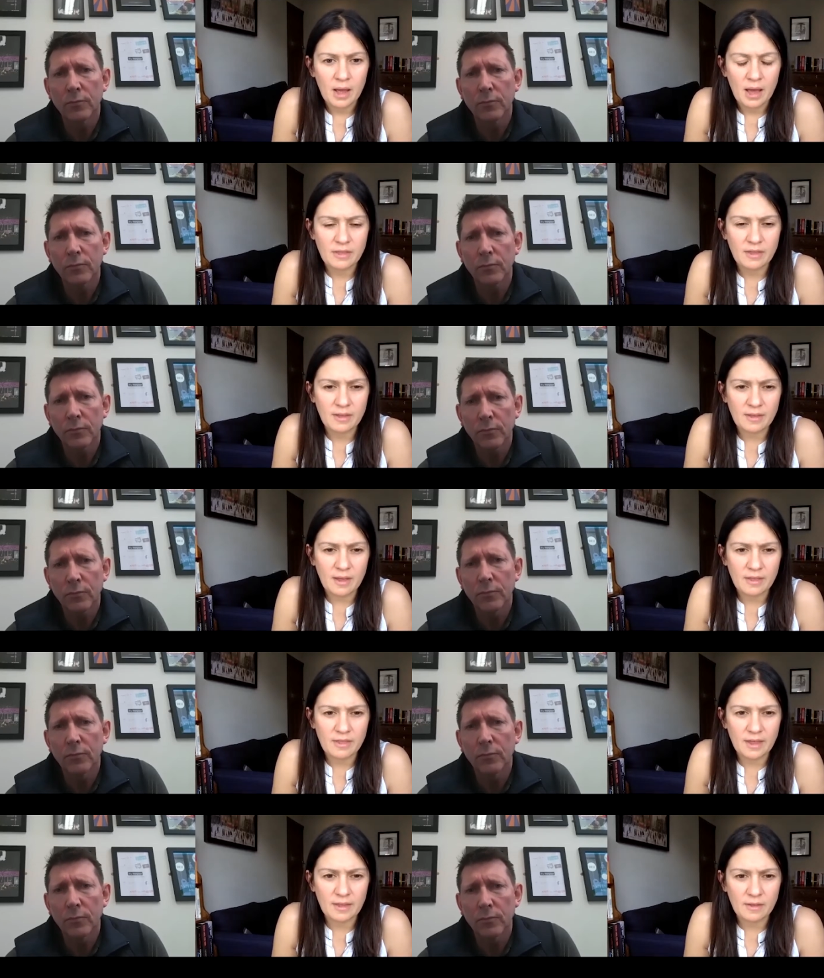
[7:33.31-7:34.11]
Speaker 1: I think they
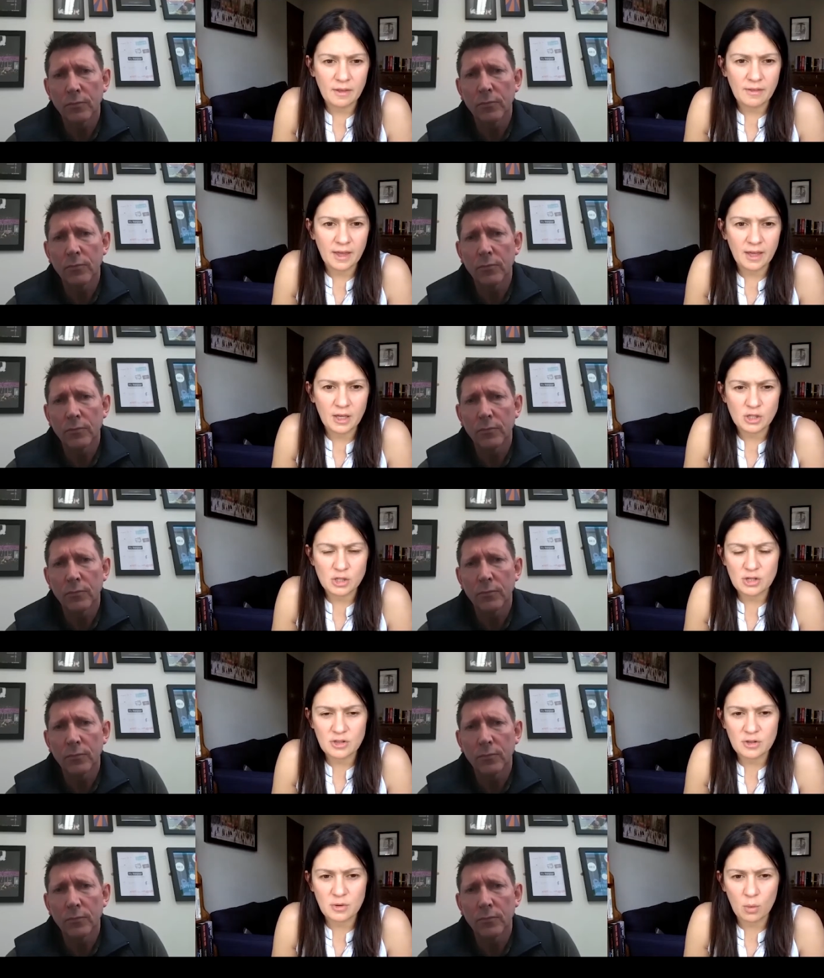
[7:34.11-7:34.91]
think that they can
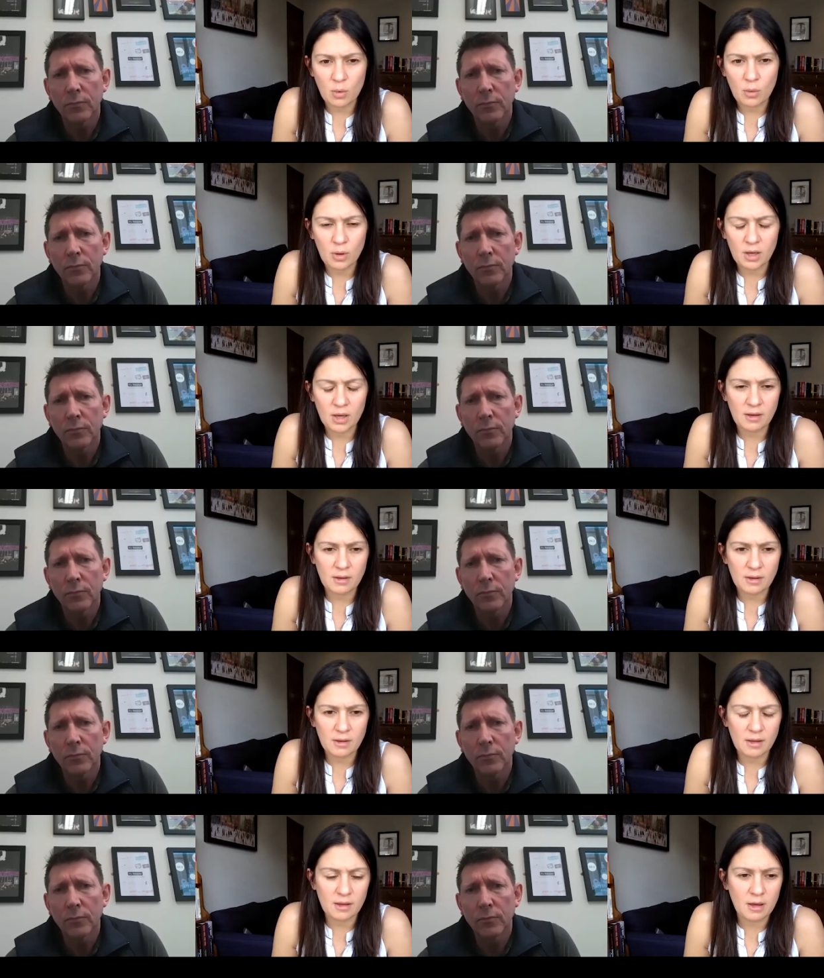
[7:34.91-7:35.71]
just
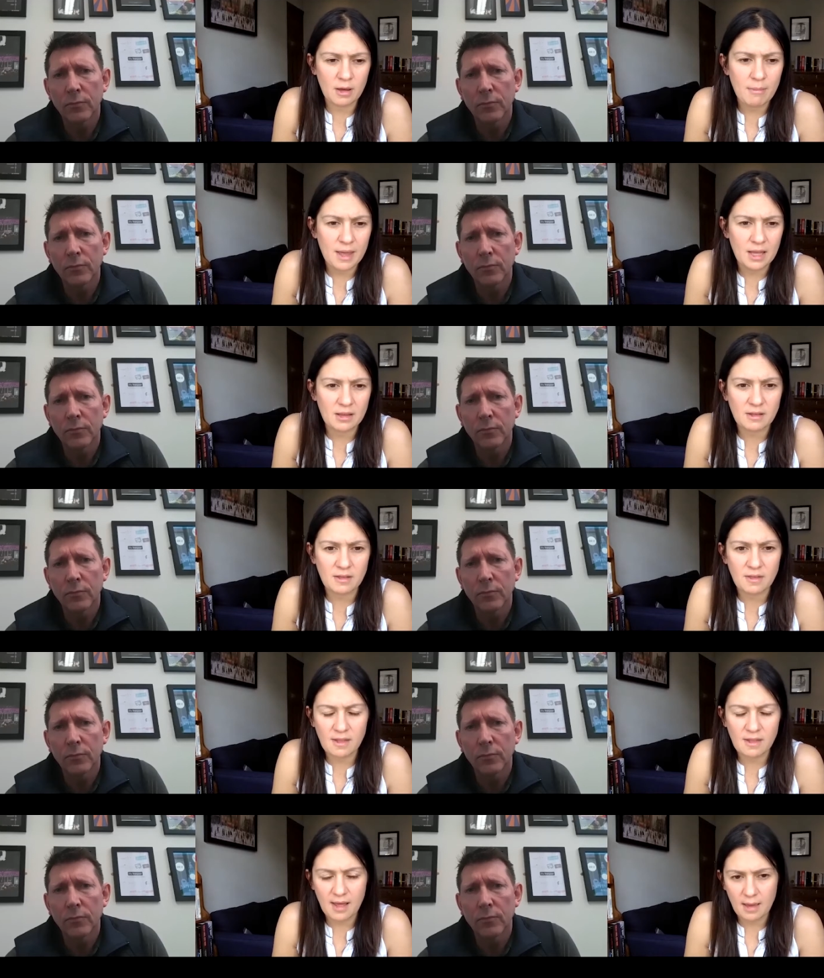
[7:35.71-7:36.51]
commit to
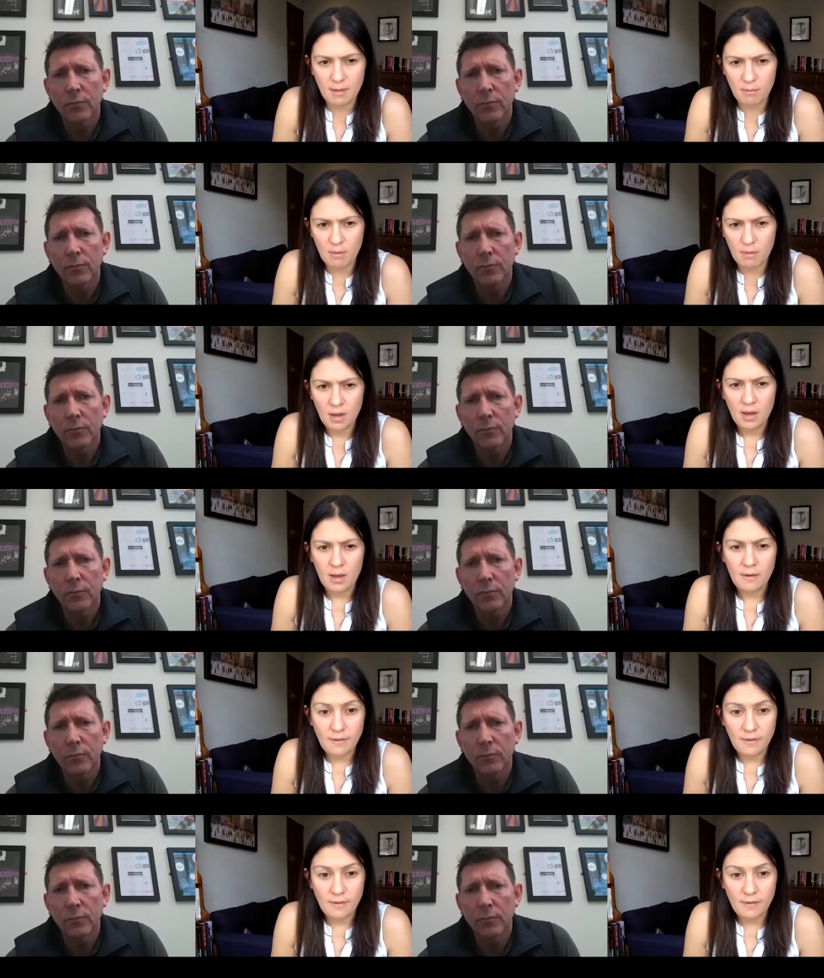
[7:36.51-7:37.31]
the same
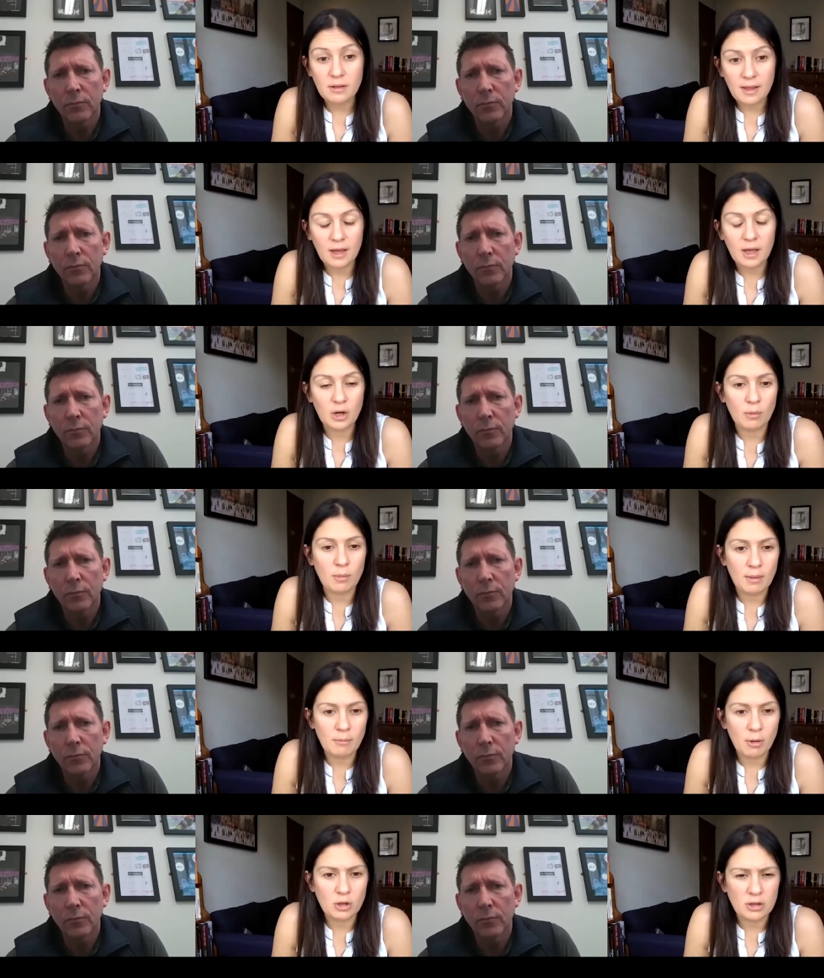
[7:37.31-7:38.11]
failed
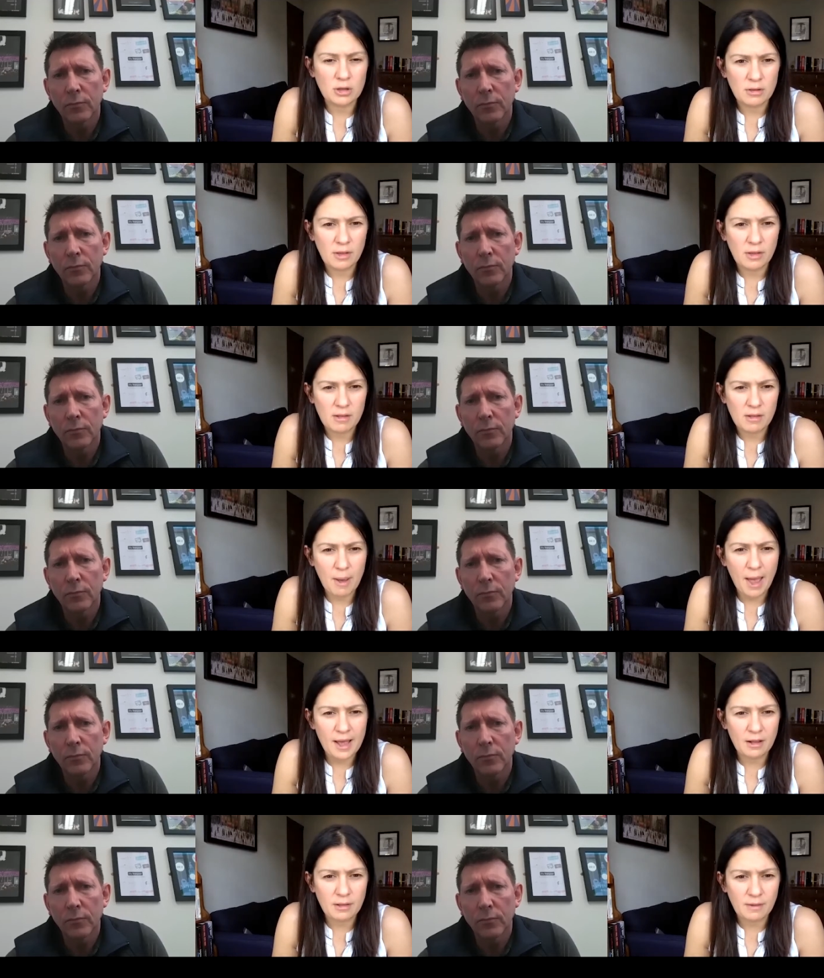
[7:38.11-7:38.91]
economic model that has
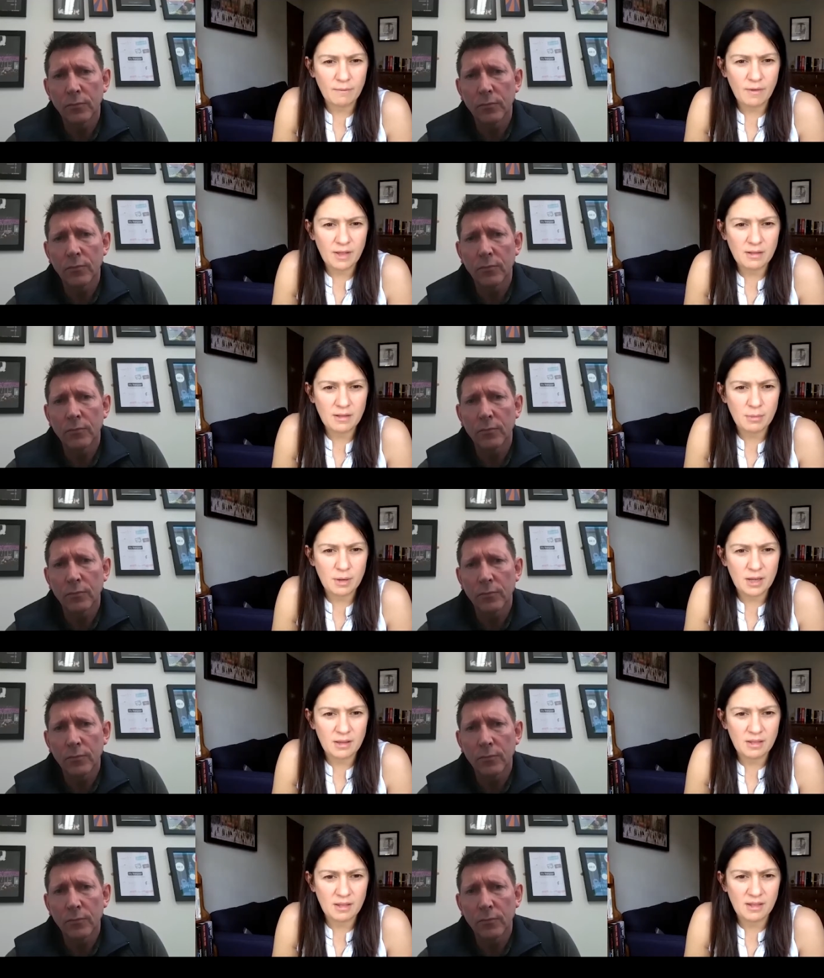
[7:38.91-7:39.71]
piled investment
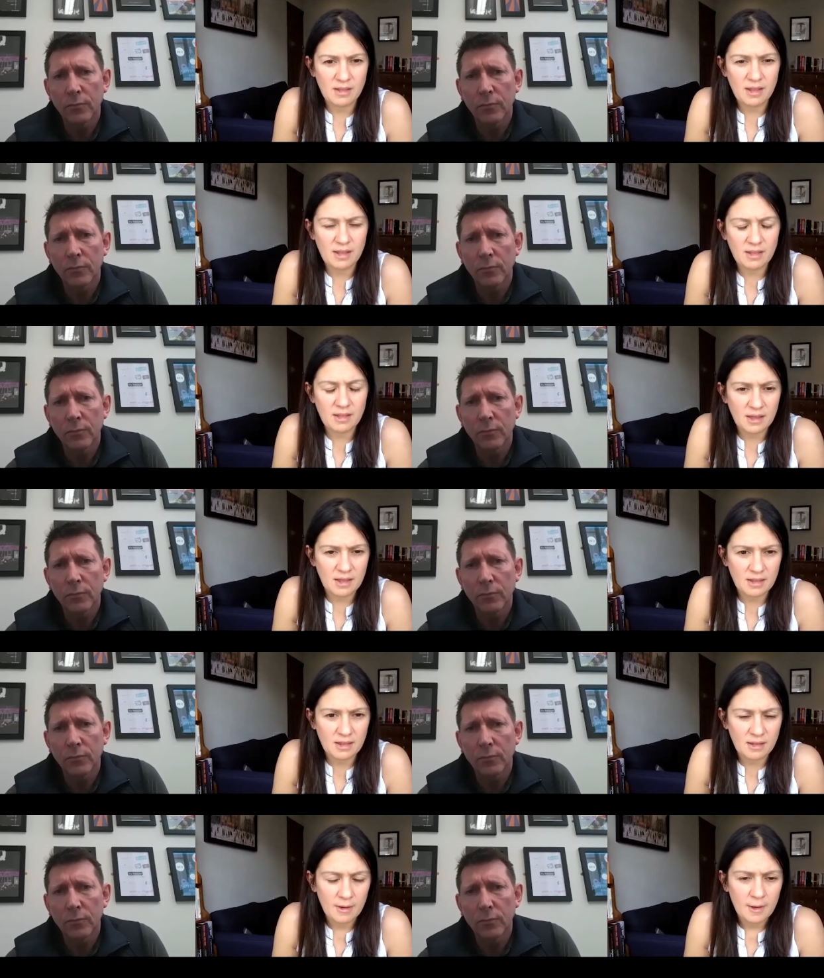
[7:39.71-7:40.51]
into
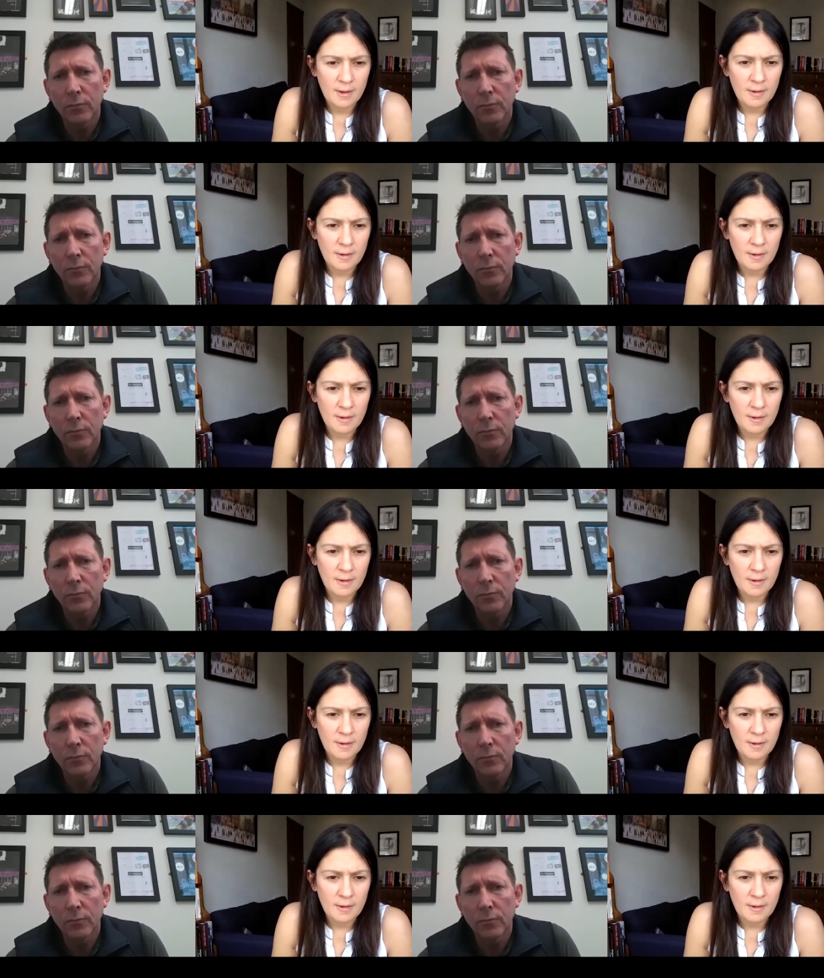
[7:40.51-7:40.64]
cities